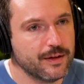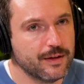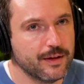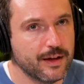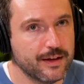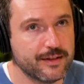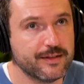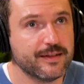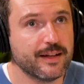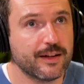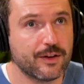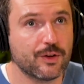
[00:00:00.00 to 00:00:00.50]
a
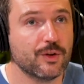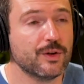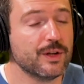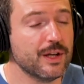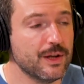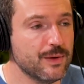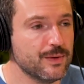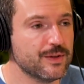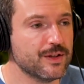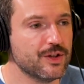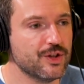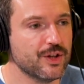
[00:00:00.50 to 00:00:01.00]
single
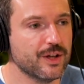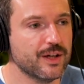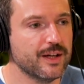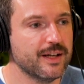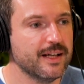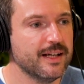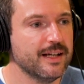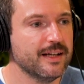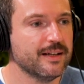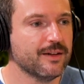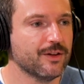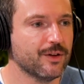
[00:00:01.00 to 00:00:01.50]
user
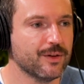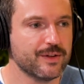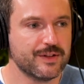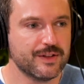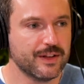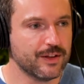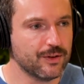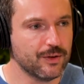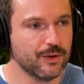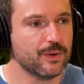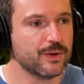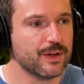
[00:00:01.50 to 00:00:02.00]
journey or a
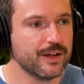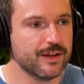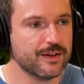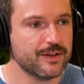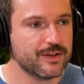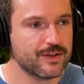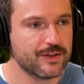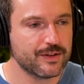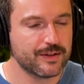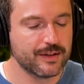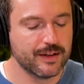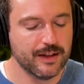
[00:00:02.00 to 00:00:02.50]
single
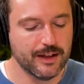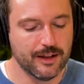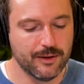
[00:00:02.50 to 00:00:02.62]
audience.